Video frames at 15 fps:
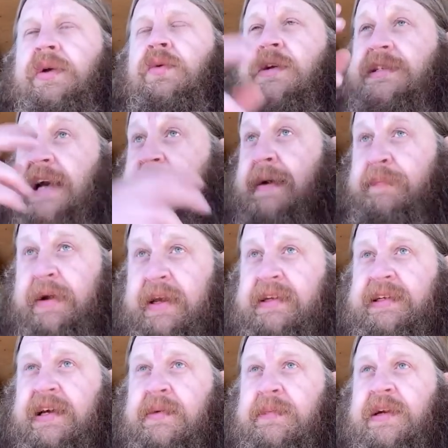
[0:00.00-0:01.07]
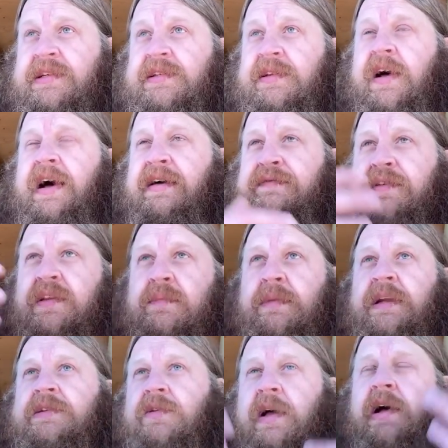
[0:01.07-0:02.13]
what's happening to him in his life and the
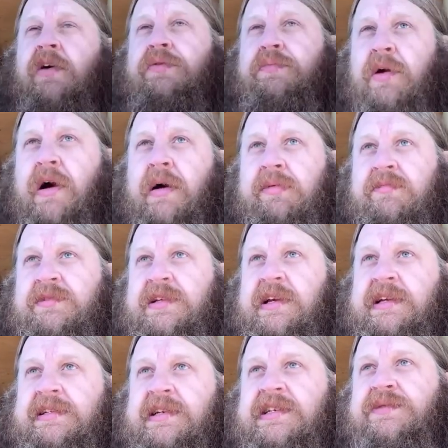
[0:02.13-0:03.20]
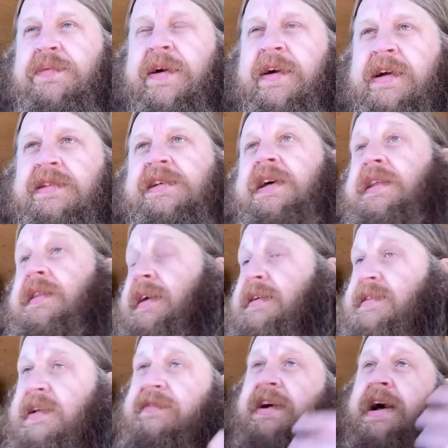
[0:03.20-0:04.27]
mental health problems that he's experiencing and
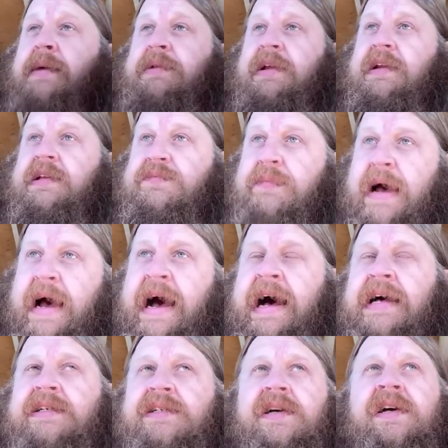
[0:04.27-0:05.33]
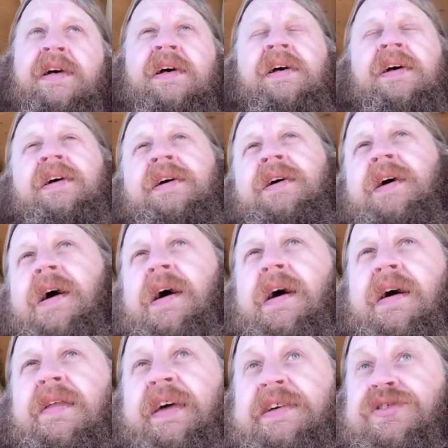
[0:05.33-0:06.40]
things that have happened in his past,
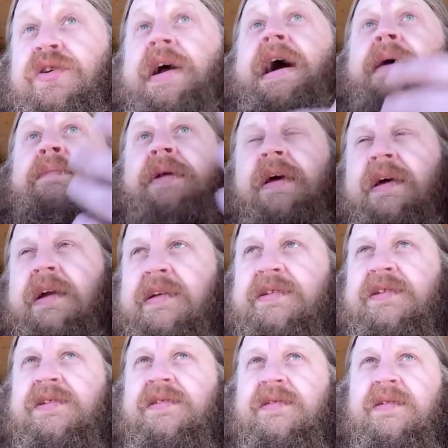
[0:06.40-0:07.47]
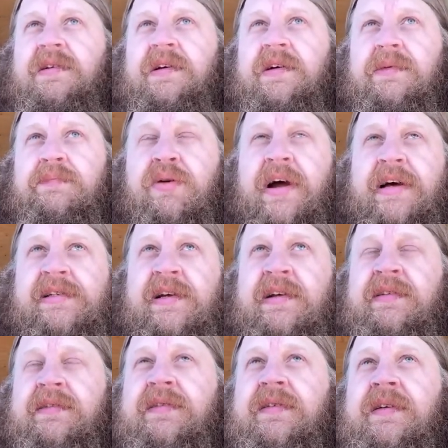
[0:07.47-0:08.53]
things that are happening in his
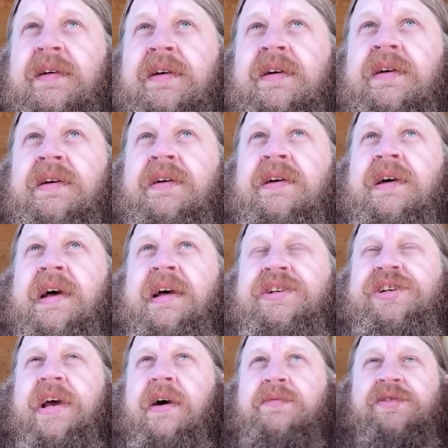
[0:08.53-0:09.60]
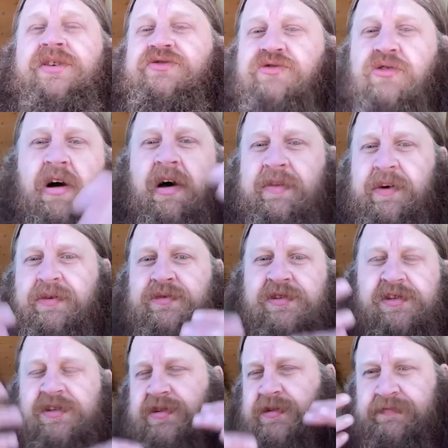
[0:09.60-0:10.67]
present, and she helps to draw
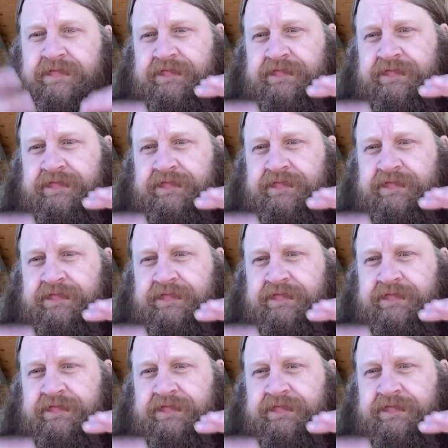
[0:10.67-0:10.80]
those